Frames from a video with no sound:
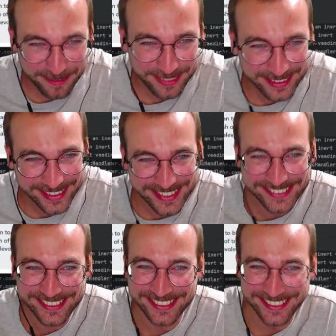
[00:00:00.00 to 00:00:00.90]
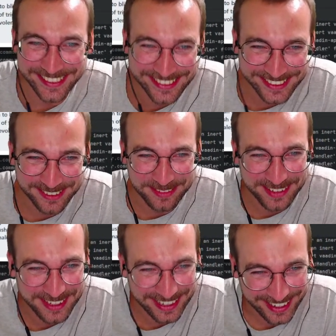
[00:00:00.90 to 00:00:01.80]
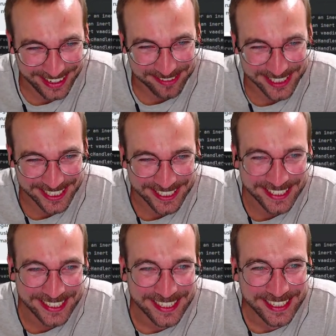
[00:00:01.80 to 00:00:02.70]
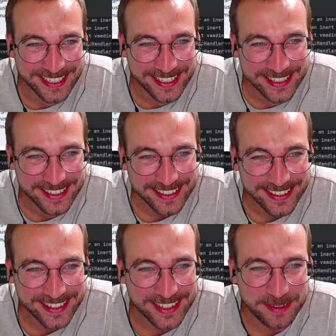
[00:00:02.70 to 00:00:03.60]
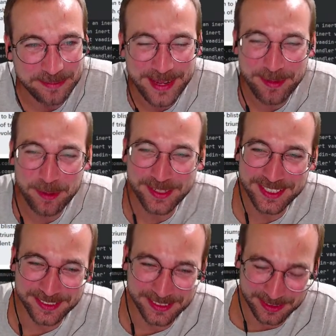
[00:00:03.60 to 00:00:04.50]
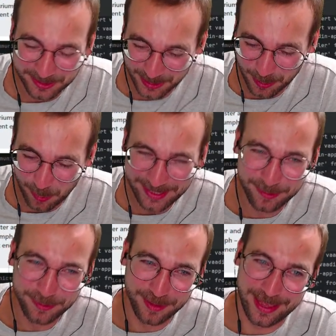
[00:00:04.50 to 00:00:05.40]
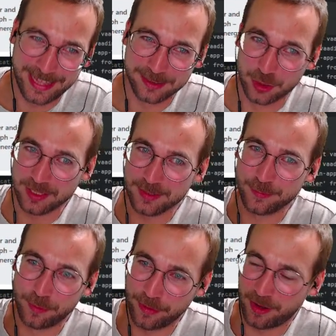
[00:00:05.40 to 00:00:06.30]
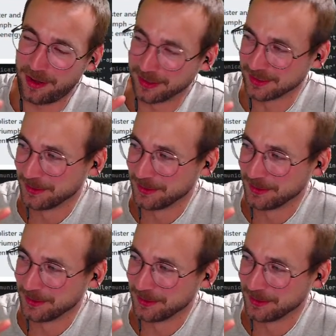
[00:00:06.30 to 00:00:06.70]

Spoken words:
the ASCII art of Llama. Maybe we should use Qwen for that, just for the art.